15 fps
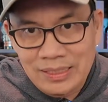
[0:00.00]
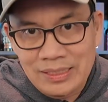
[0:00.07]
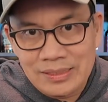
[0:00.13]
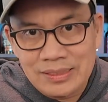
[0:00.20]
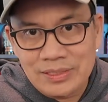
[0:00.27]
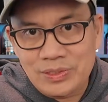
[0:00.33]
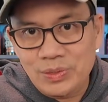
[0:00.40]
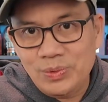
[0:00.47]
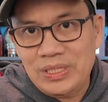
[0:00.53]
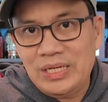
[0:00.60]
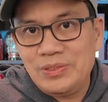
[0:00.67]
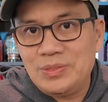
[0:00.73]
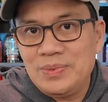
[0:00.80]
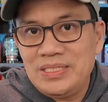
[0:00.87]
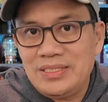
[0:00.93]
This is the one I
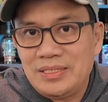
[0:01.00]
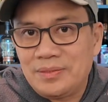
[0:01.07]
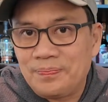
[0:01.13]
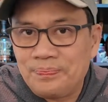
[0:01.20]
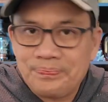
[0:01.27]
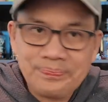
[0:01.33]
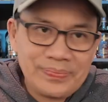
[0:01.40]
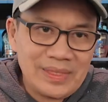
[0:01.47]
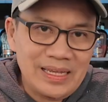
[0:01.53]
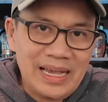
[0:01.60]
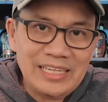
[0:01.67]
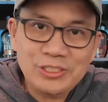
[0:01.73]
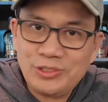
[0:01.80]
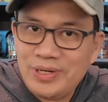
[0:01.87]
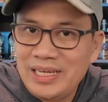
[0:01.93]
was missing.
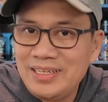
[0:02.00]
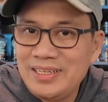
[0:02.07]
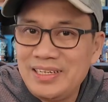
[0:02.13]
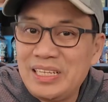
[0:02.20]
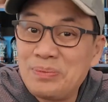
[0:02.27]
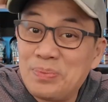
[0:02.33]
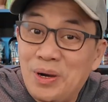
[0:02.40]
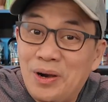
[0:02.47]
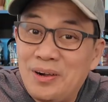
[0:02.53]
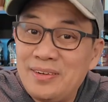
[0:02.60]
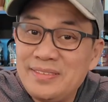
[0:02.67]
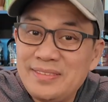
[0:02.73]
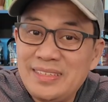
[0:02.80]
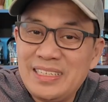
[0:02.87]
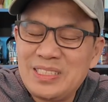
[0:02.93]
I tried it at the
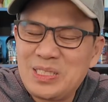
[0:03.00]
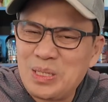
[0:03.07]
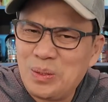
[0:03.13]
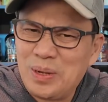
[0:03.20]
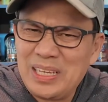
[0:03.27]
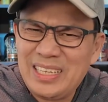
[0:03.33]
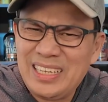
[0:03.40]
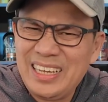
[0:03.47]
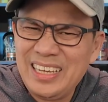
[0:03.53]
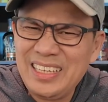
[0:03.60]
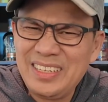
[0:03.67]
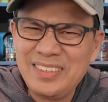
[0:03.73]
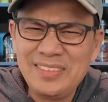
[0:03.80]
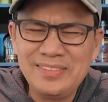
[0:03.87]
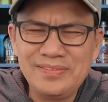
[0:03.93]
bar, and so I
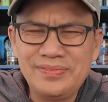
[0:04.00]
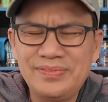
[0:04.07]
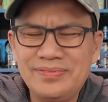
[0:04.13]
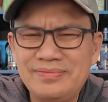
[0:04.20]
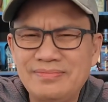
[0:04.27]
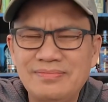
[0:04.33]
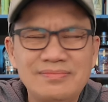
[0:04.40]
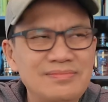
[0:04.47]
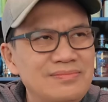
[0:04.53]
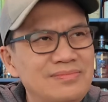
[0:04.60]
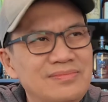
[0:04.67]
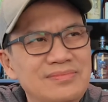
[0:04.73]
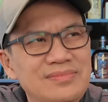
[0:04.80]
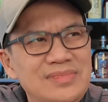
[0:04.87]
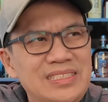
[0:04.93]
kind of
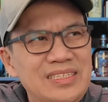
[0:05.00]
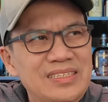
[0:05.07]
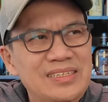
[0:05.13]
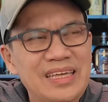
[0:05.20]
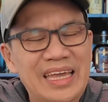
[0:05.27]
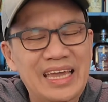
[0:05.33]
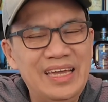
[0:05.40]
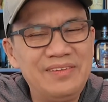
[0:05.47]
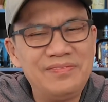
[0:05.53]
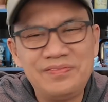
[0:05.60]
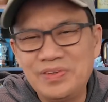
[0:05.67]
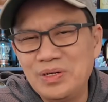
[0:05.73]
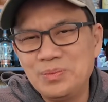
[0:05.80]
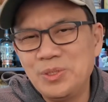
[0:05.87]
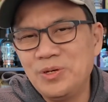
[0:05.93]
didn't have
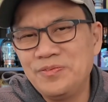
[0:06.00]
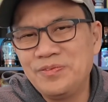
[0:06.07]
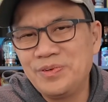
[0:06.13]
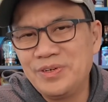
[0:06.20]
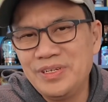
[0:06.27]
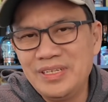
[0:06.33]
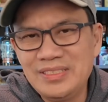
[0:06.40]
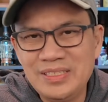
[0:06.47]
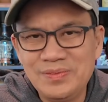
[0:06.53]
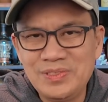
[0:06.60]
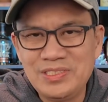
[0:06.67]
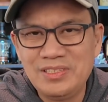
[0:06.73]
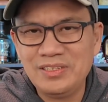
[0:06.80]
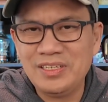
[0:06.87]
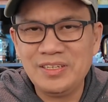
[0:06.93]
FOMO for it. I was
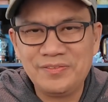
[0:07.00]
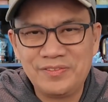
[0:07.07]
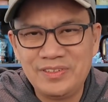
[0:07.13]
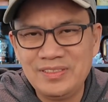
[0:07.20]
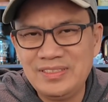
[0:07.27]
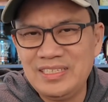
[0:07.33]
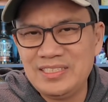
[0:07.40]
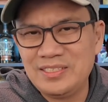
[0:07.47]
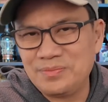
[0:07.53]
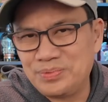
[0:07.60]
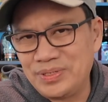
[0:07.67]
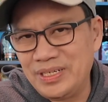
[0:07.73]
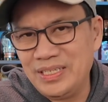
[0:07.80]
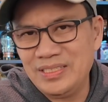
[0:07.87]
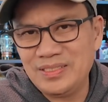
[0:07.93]
just looking for a decent
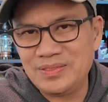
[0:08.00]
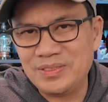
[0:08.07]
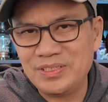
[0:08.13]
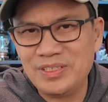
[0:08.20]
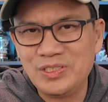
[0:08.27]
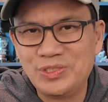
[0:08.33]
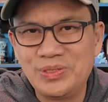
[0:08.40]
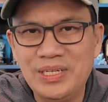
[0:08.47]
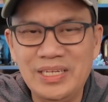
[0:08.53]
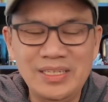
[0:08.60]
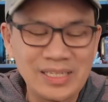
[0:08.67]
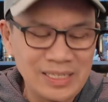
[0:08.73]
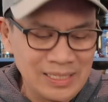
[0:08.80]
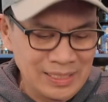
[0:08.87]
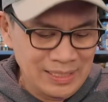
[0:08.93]
price or a good
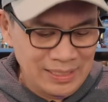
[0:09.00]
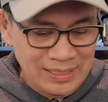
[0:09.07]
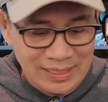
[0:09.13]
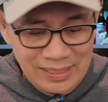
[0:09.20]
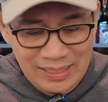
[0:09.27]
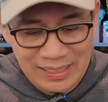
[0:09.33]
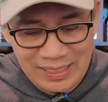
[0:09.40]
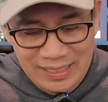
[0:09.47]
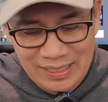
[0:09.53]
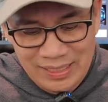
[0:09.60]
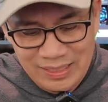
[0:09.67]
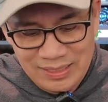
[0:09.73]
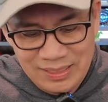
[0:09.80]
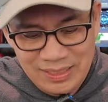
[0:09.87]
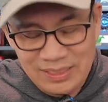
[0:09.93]
trade.
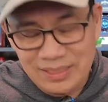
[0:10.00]
And